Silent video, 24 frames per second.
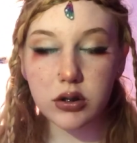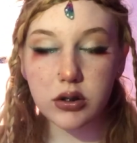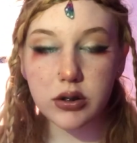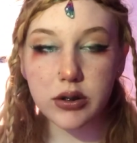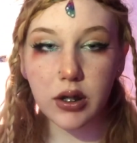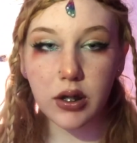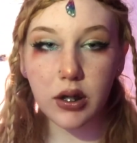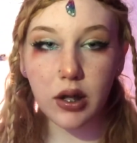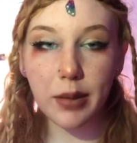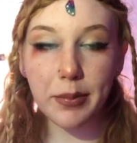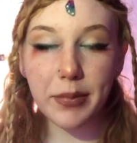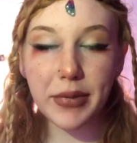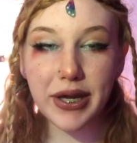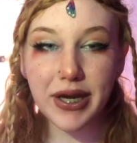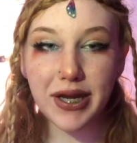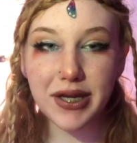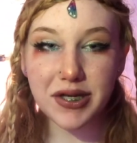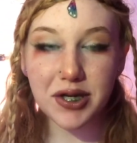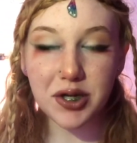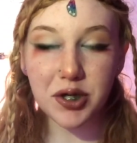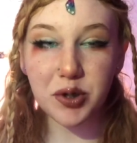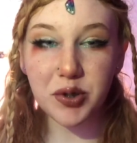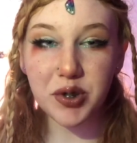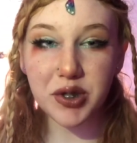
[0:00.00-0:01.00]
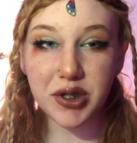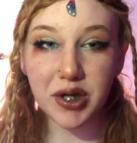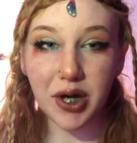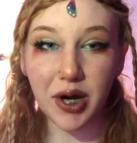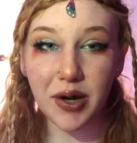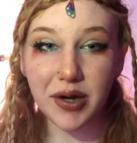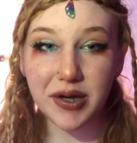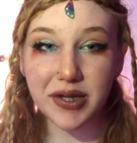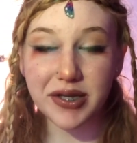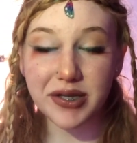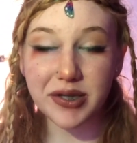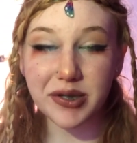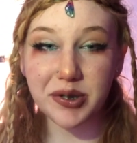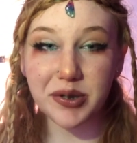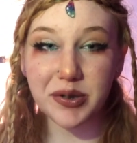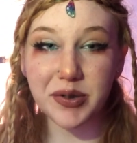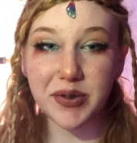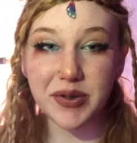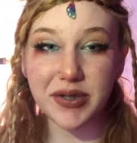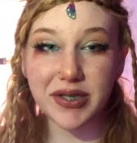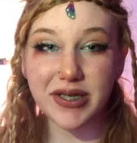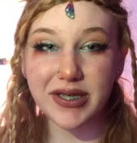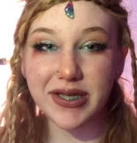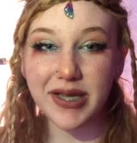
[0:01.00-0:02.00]
So let me introduce y'all to
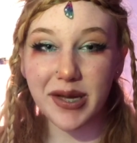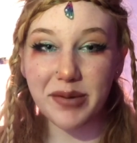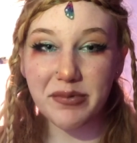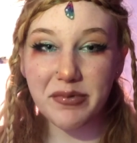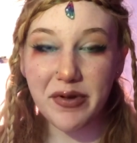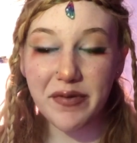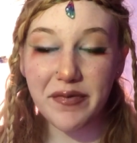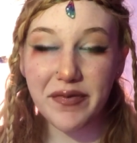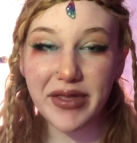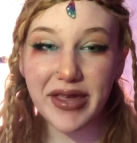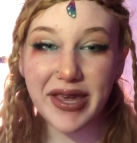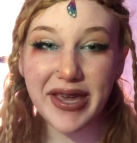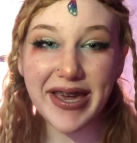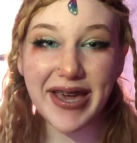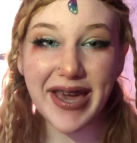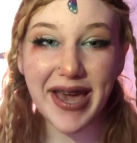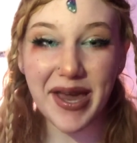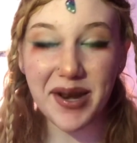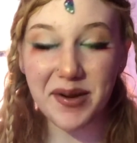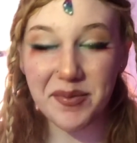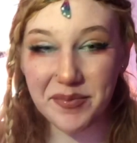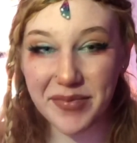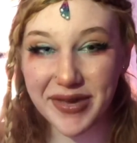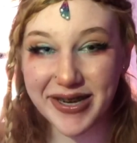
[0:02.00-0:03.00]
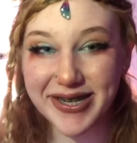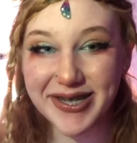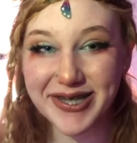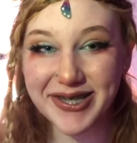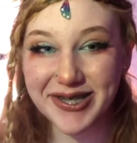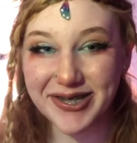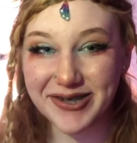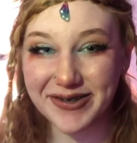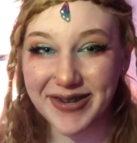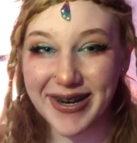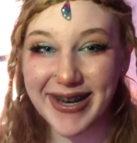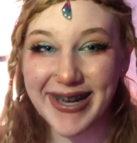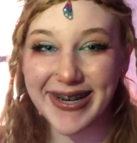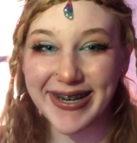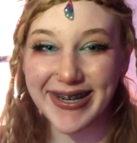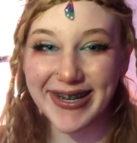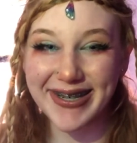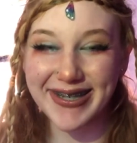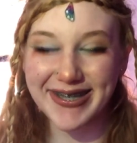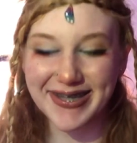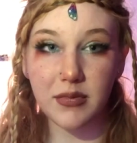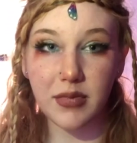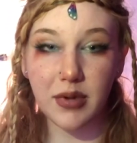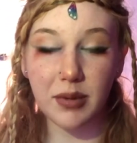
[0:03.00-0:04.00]
some of the
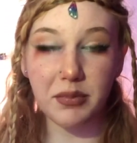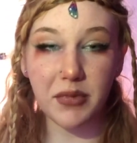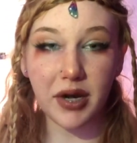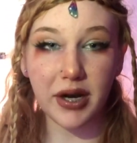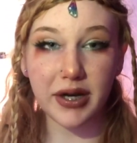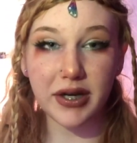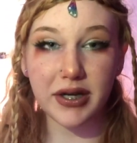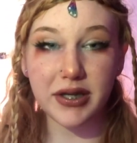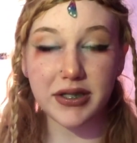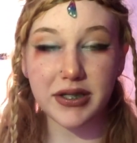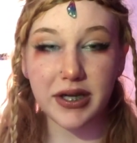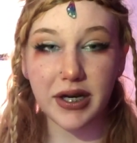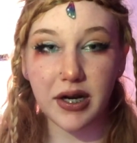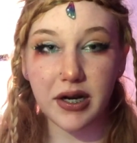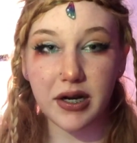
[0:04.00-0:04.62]
administrators. I'm not gonna say her